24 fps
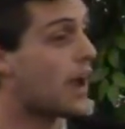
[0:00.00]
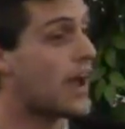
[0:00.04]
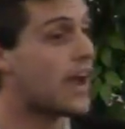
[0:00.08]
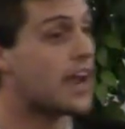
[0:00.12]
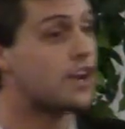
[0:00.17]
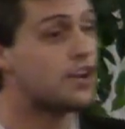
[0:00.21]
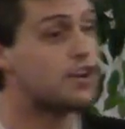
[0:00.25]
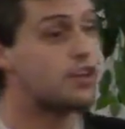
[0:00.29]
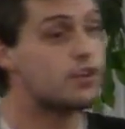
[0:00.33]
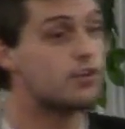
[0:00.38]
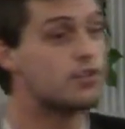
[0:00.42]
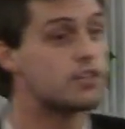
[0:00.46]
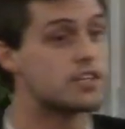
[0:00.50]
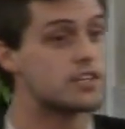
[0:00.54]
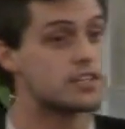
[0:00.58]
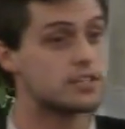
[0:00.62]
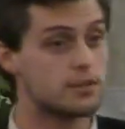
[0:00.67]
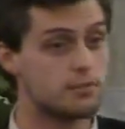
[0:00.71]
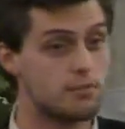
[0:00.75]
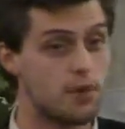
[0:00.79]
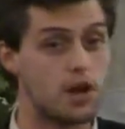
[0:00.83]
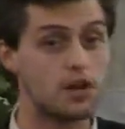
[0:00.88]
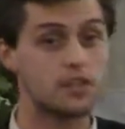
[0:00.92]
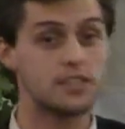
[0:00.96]
and do this
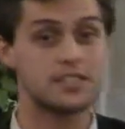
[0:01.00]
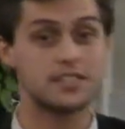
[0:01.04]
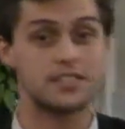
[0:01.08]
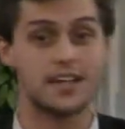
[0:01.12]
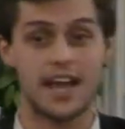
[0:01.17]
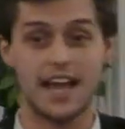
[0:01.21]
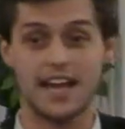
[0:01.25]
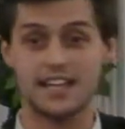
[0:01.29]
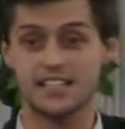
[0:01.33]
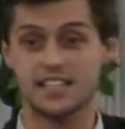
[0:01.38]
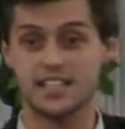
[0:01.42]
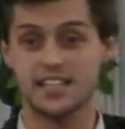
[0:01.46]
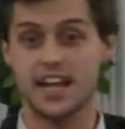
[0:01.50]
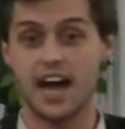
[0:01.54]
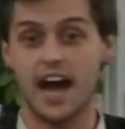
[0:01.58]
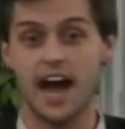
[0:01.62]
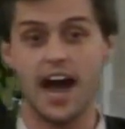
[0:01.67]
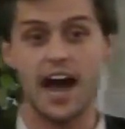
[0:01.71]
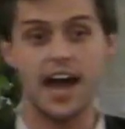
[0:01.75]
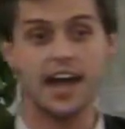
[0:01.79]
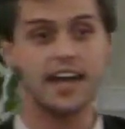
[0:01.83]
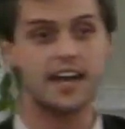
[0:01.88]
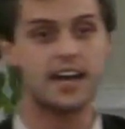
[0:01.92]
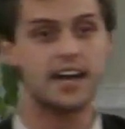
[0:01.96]
amongst
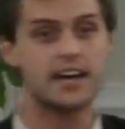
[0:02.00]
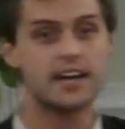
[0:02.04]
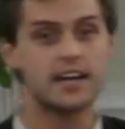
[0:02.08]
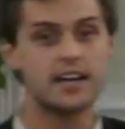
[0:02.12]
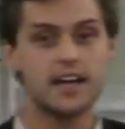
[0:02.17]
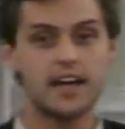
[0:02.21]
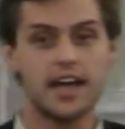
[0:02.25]
Hezekiah